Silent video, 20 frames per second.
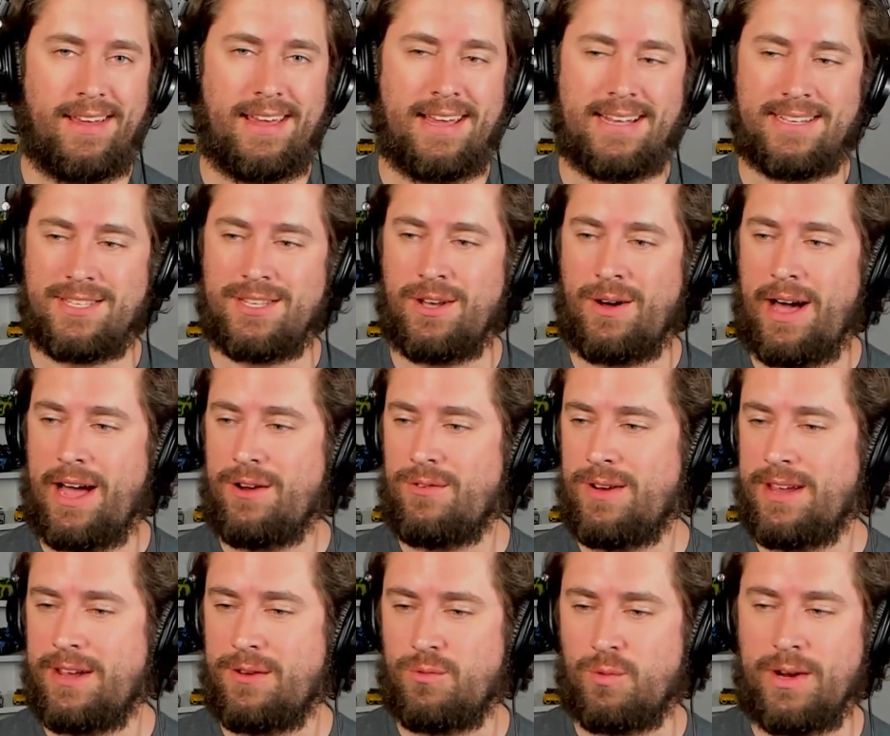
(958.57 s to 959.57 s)
And so I
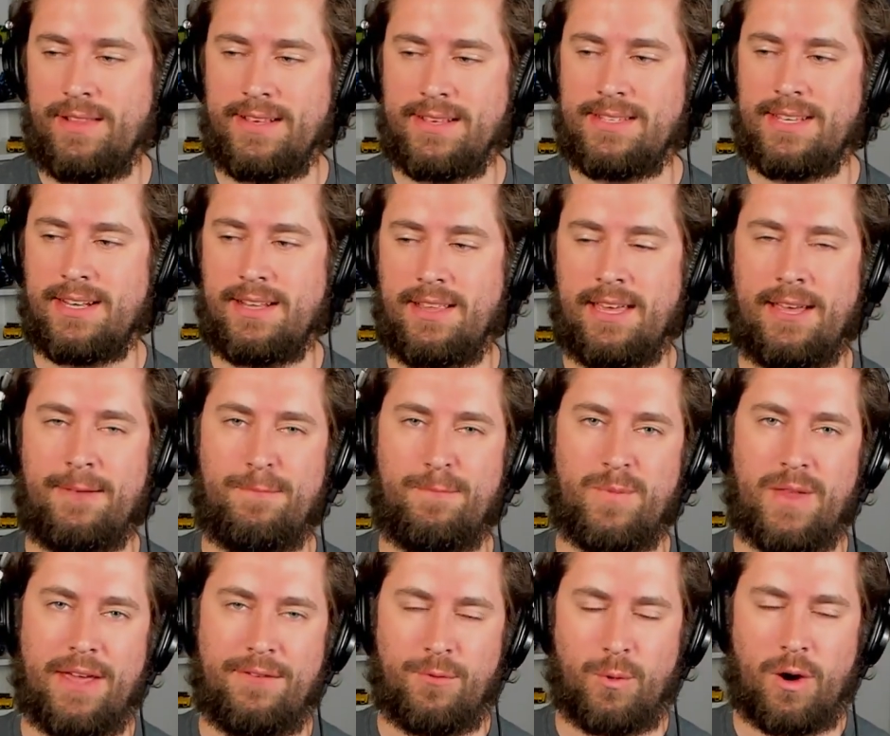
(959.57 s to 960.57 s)
realistically,
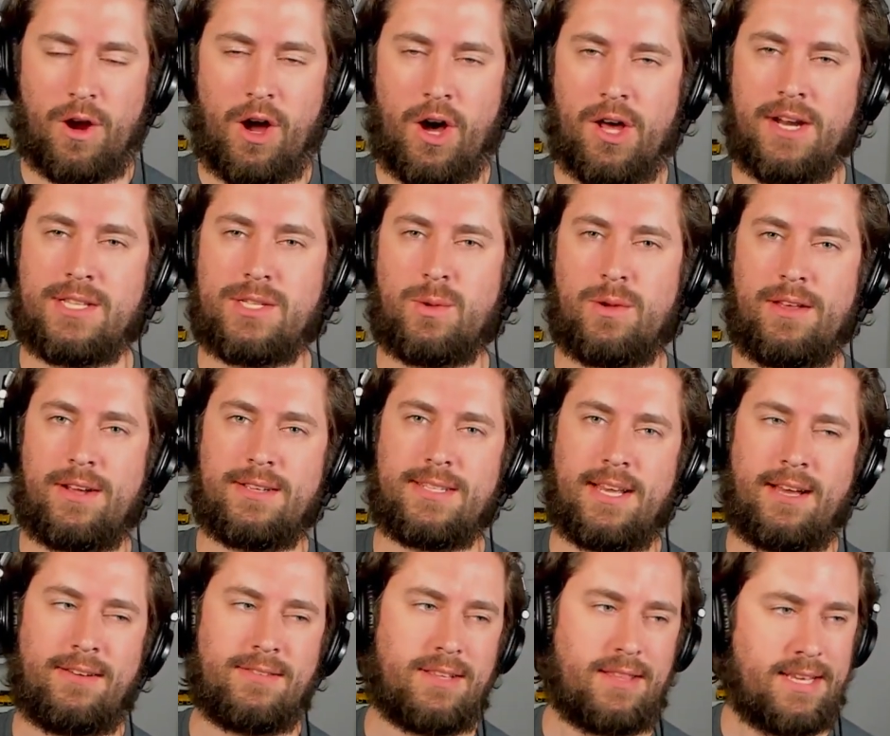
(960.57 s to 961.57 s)
if we're honest with
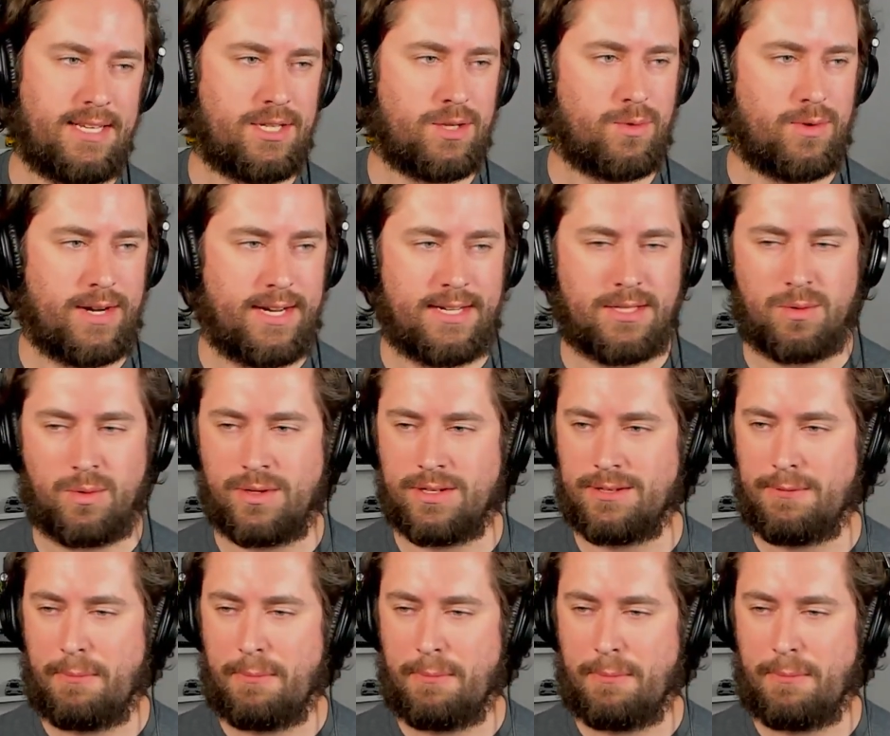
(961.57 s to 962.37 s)
ourselves, this race was